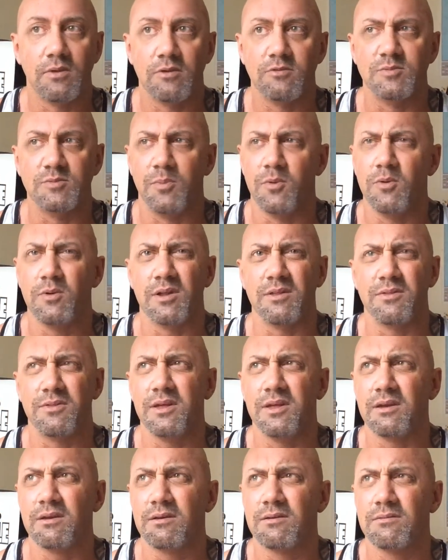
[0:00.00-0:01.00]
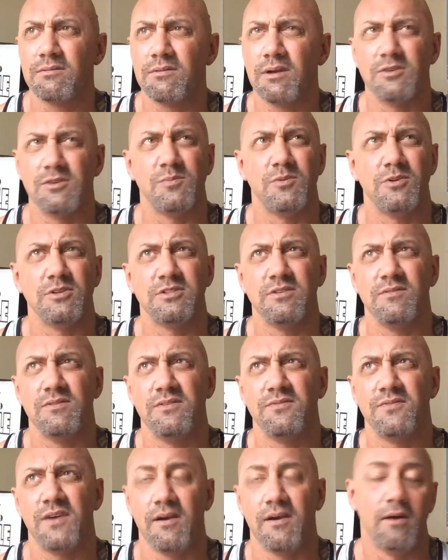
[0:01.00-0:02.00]
I was born, I think. I was born in
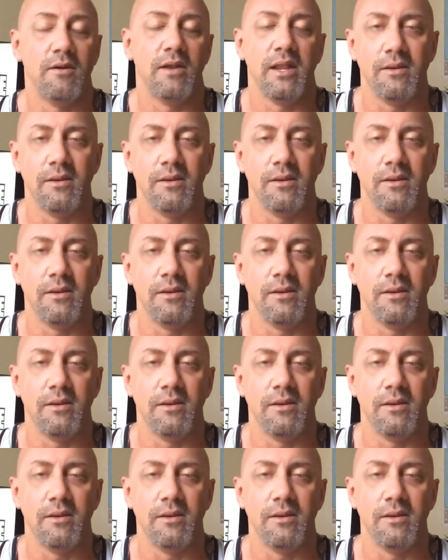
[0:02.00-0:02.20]
75.